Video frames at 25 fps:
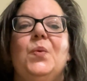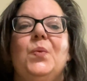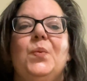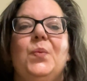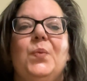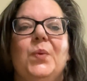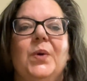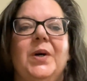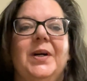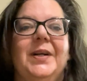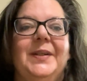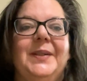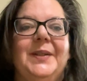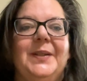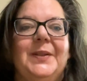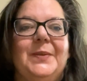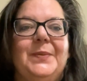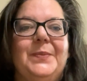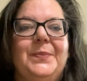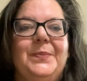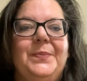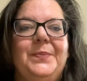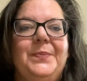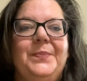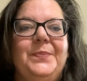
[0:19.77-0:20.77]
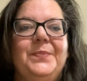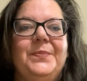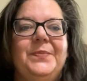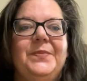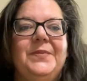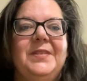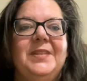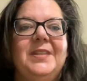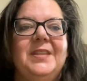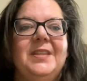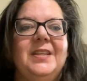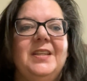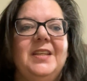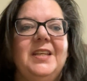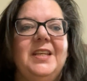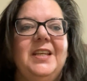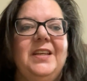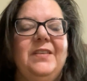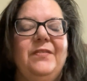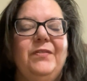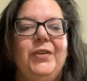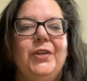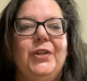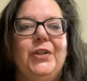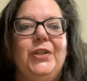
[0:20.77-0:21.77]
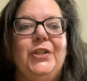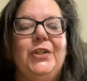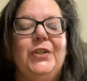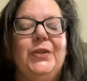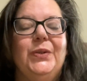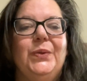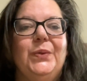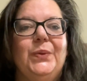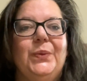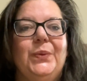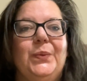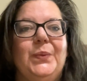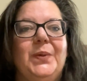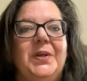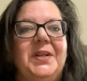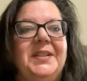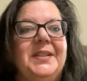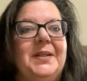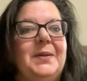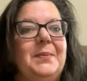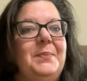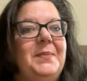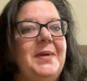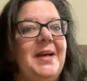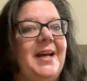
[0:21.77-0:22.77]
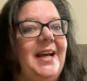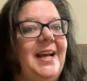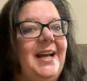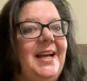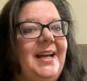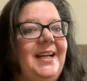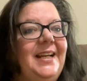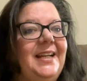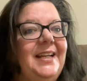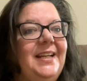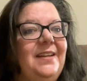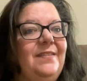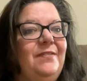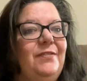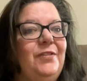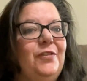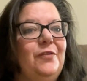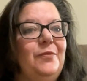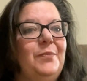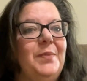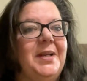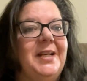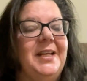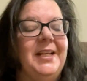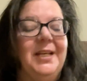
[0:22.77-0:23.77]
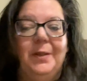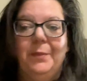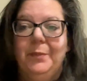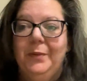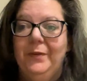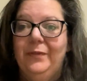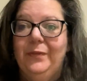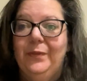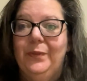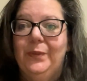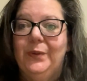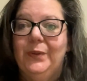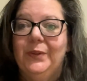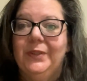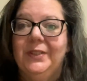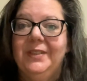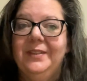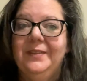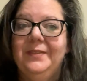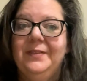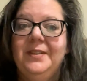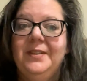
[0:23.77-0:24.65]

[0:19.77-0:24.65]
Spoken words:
Welcome. If you're new, welcome back. If you've been here before,